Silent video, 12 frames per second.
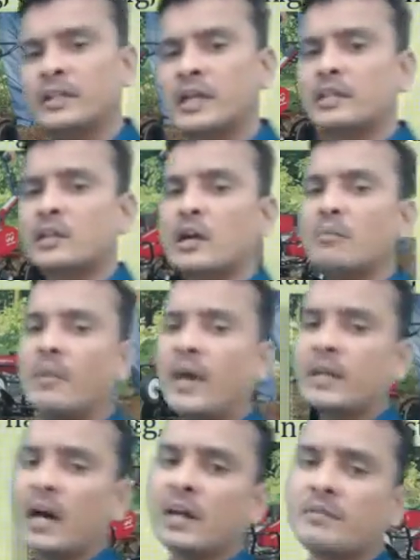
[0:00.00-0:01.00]
that the
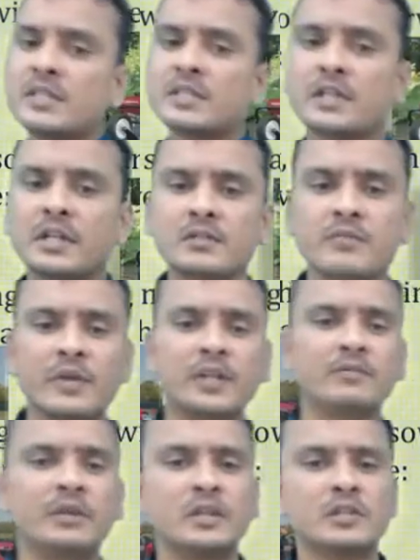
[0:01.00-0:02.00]
combined harvester is
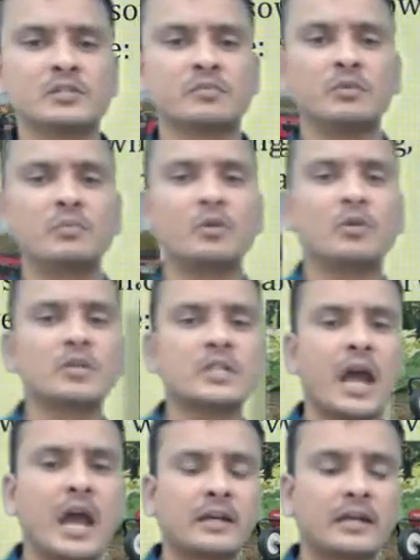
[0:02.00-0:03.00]
very useful
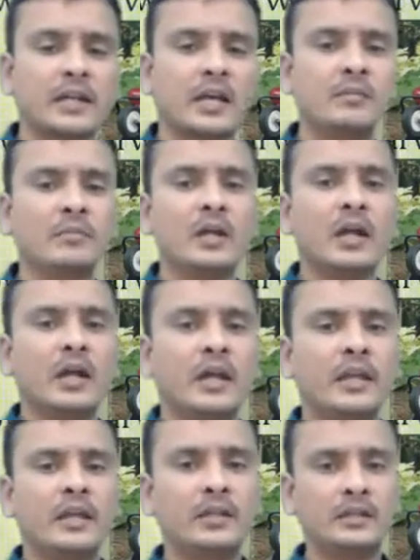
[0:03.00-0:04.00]
because at a time
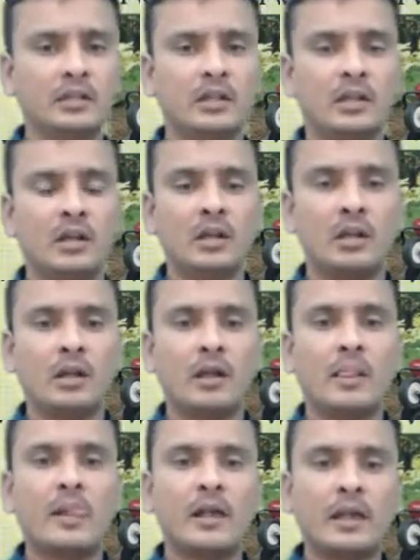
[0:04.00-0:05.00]
it
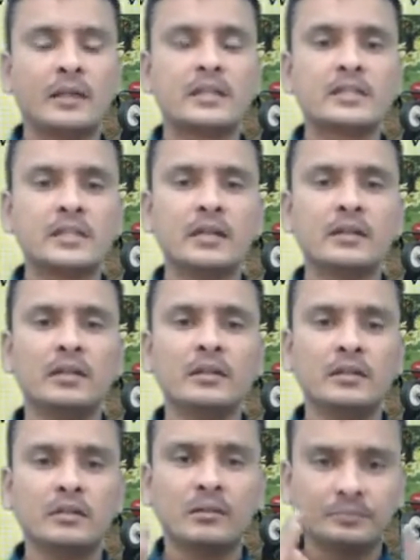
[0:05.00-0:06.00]
in a
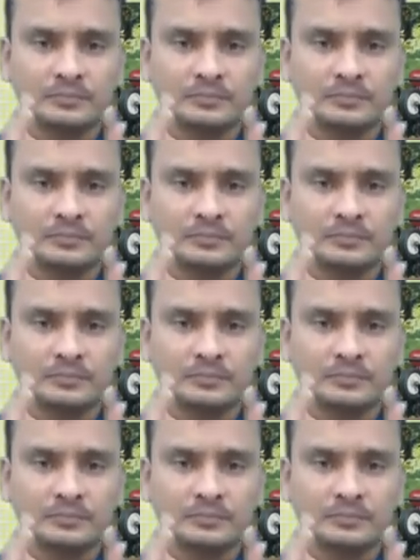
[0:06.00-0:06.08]
single